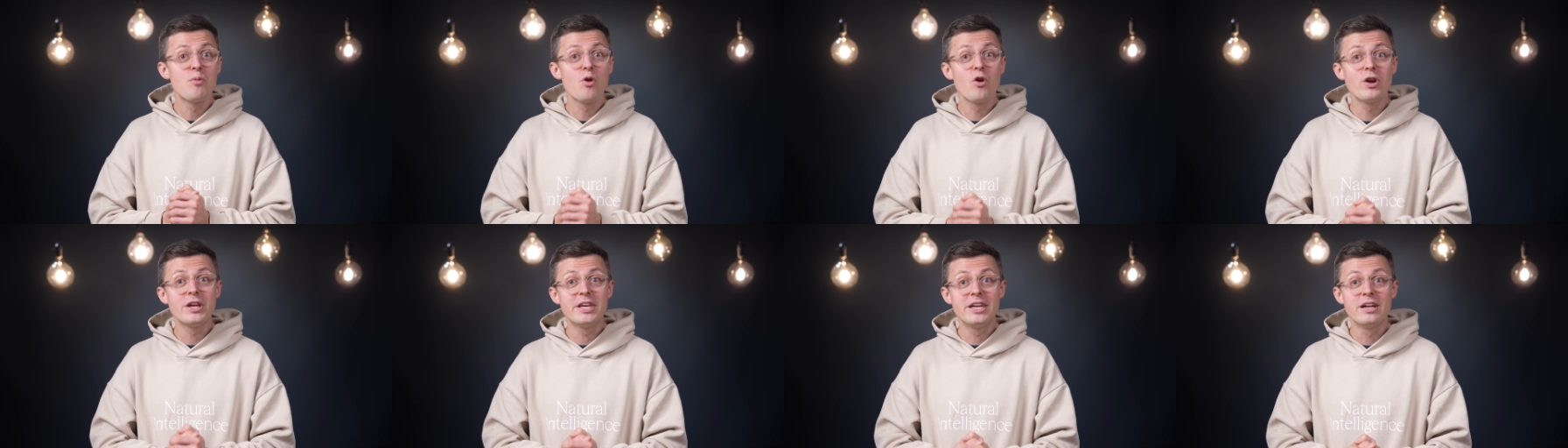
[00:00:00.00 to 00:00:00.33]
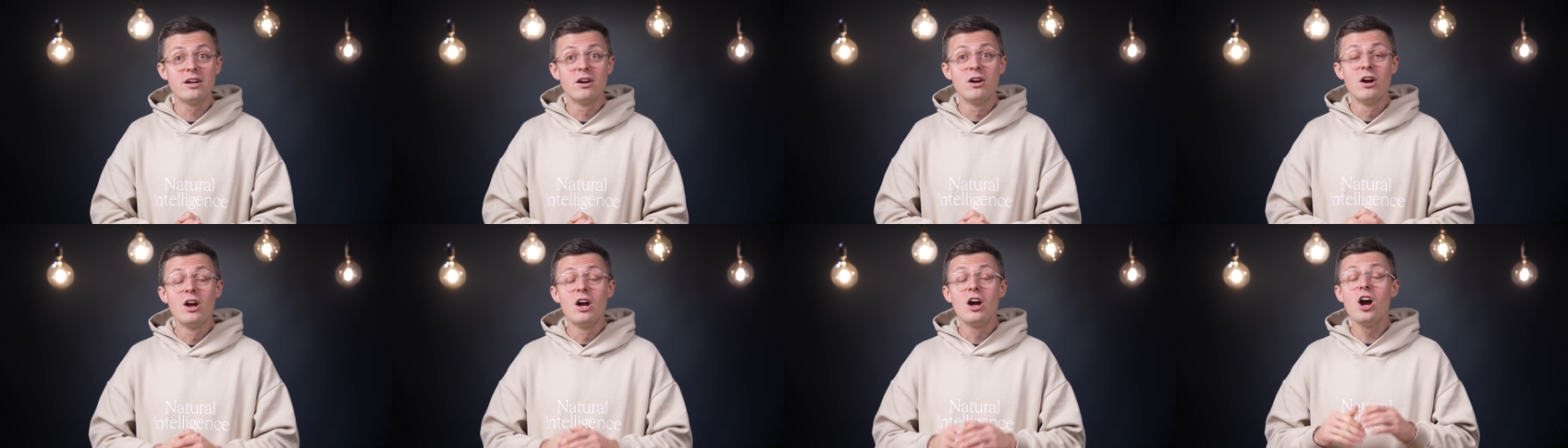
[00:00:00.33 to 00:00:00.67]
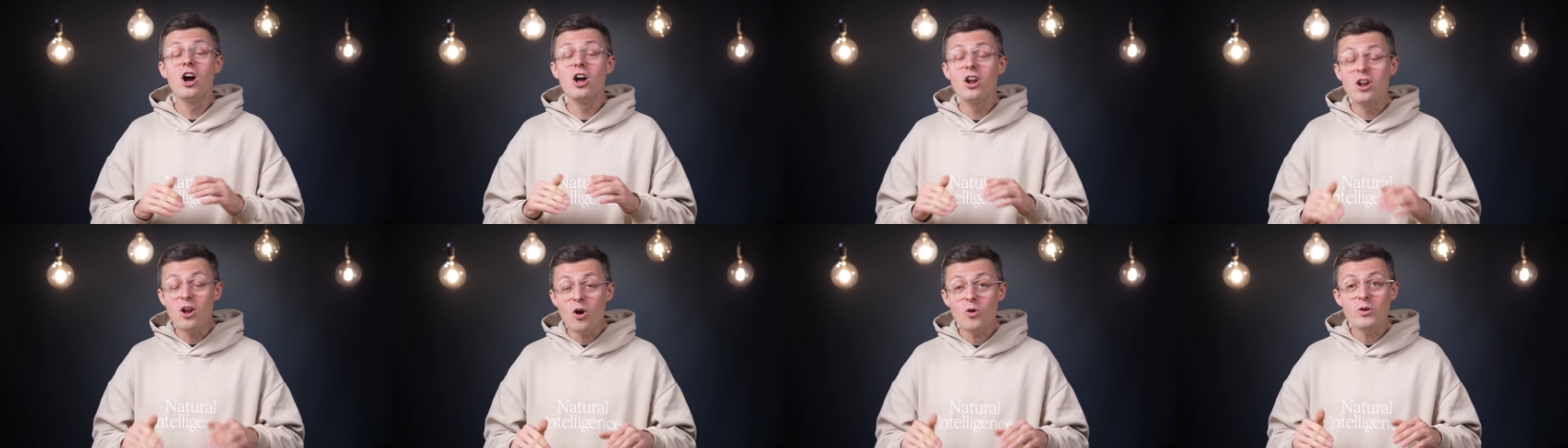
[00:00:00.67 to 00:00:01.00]
per year
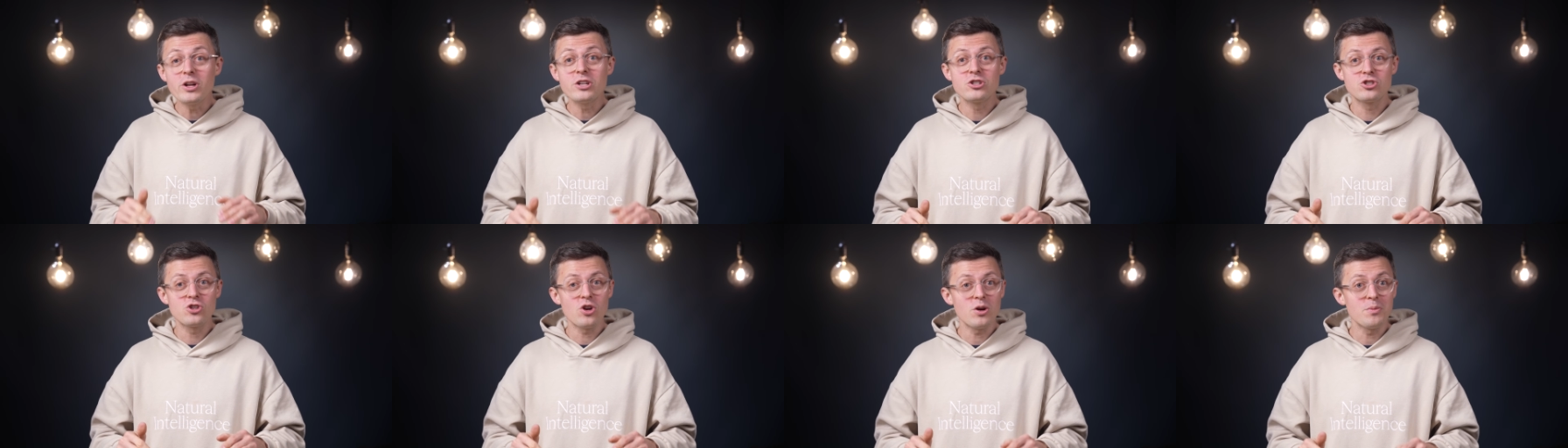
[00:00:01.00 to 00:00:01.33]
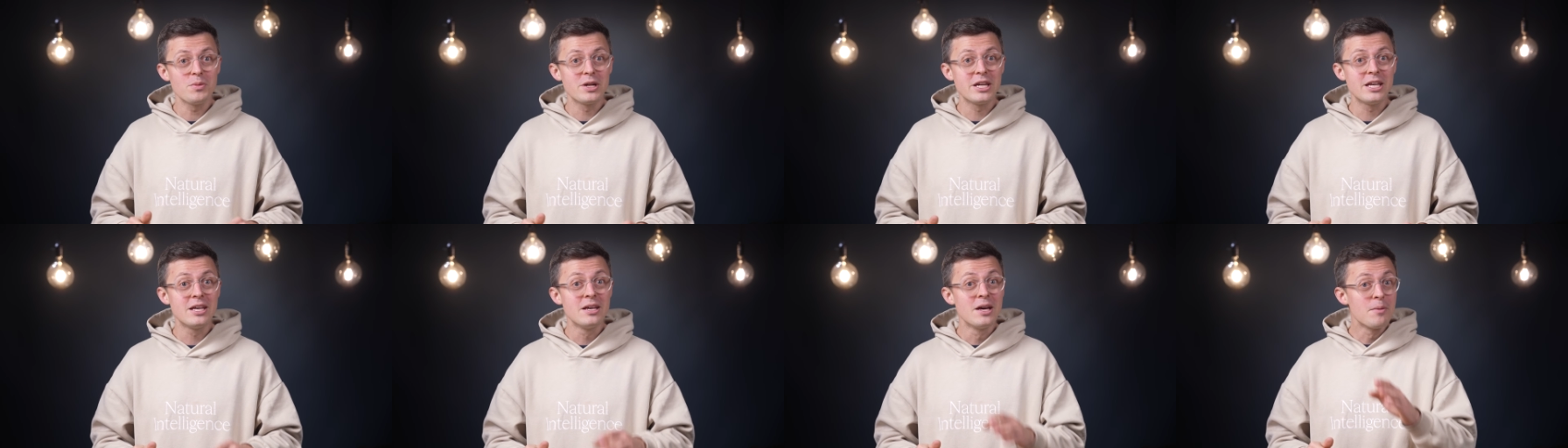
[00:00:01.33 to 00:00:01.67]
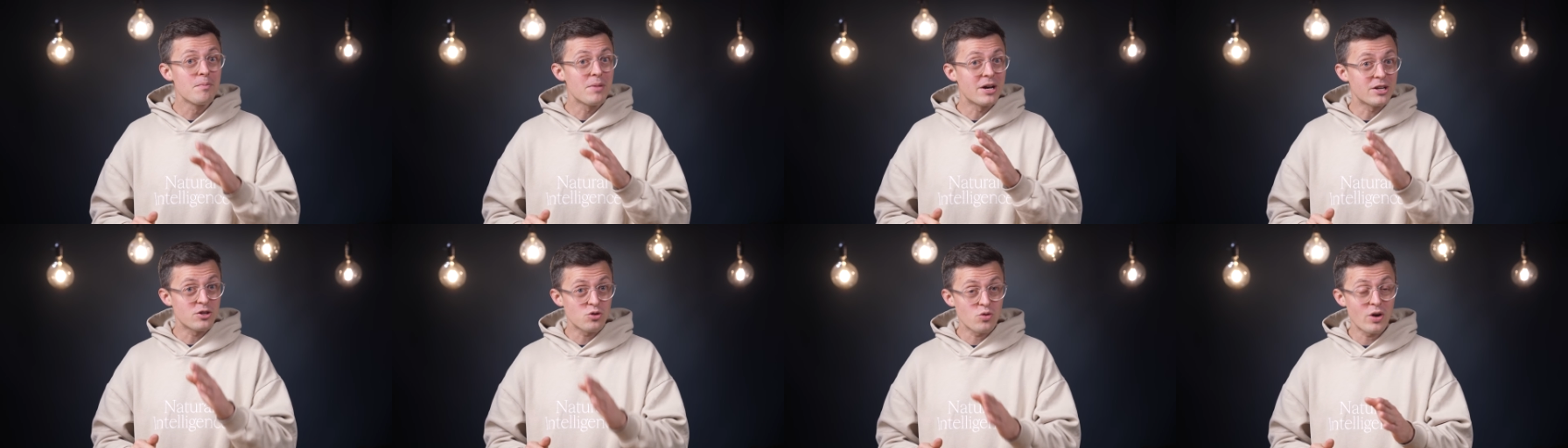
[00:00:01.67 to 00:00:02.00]
alone in Germany
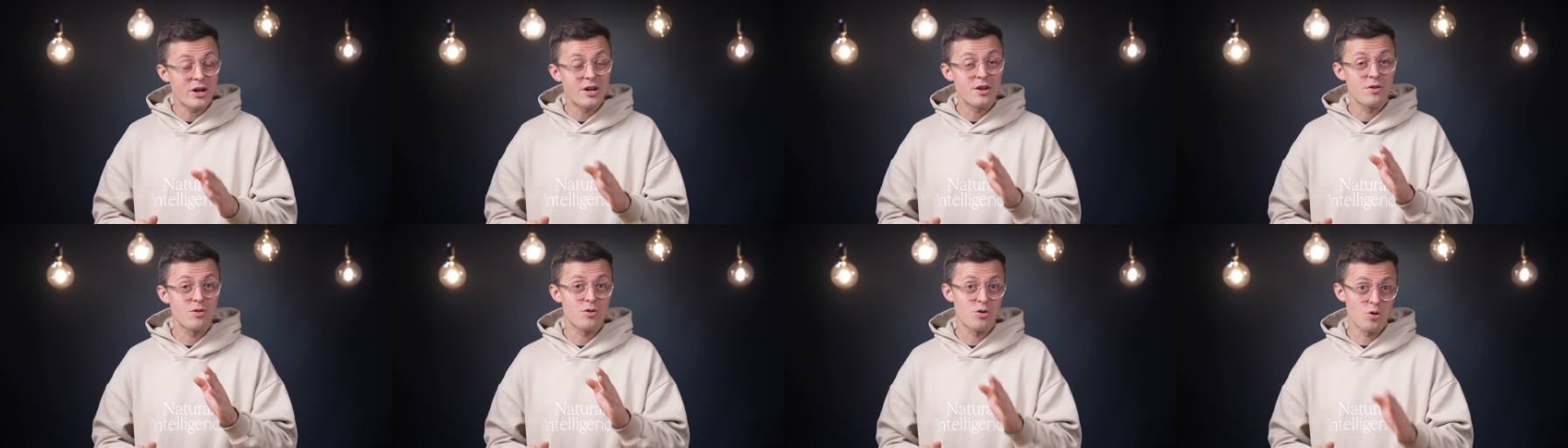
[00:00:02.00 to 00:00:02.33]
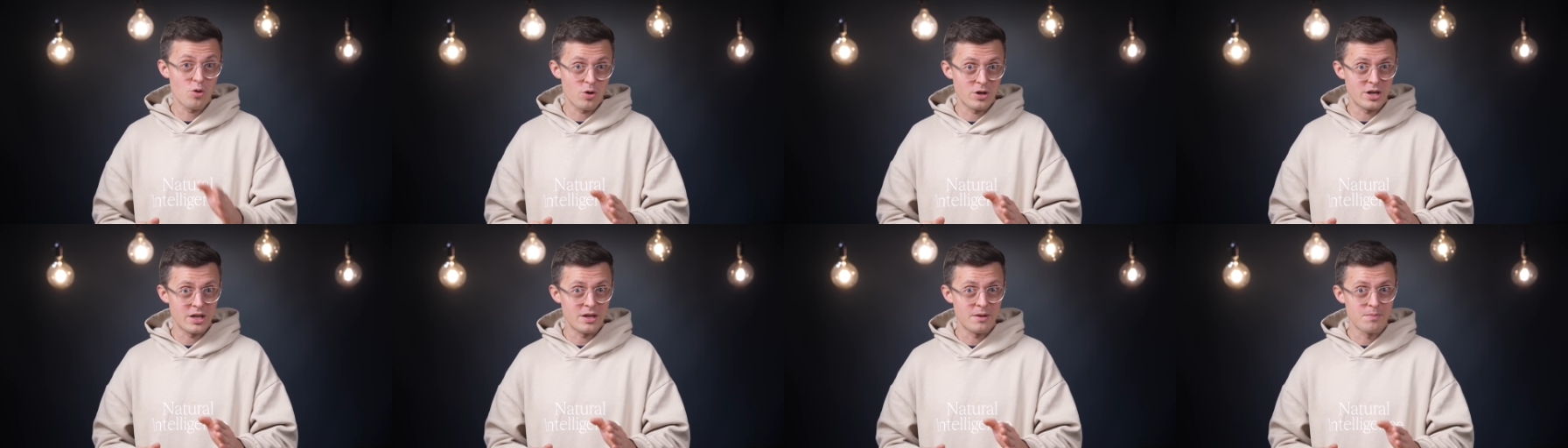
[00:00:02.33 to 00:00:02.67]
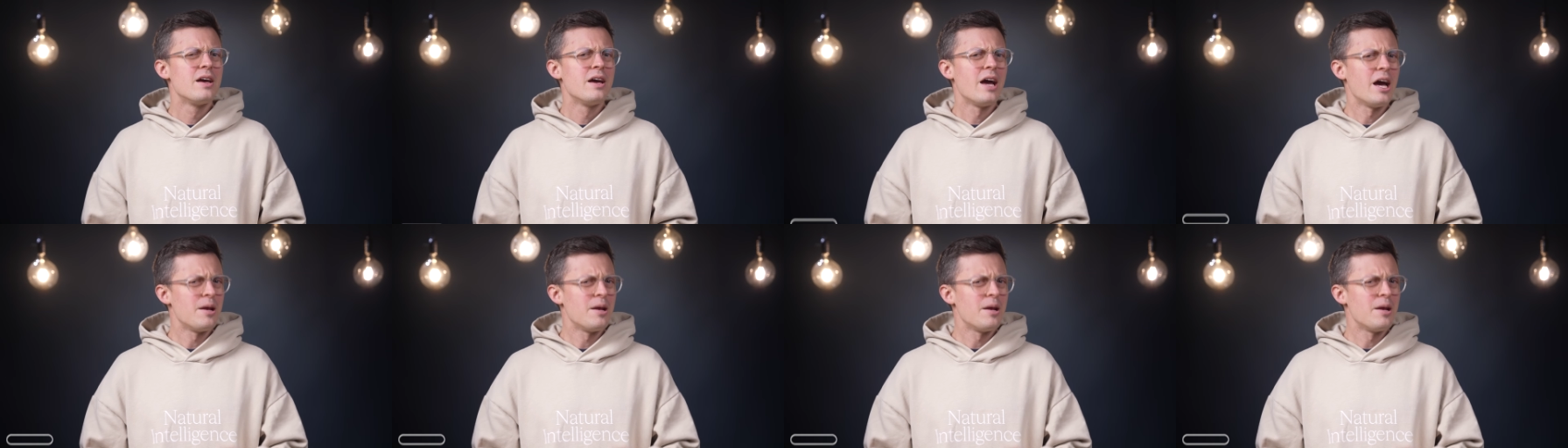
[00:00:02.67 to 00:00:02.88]
by 2030.